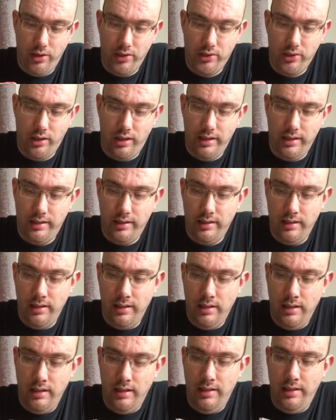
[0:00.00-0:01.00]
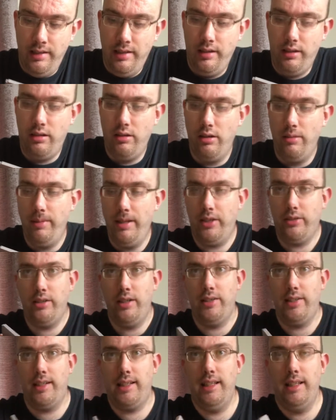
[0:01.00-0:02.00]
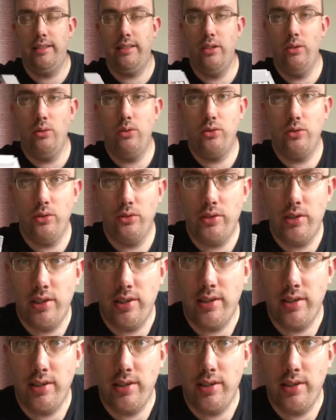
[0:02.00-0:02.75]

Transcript: started going a bit crazy collecting all sorts of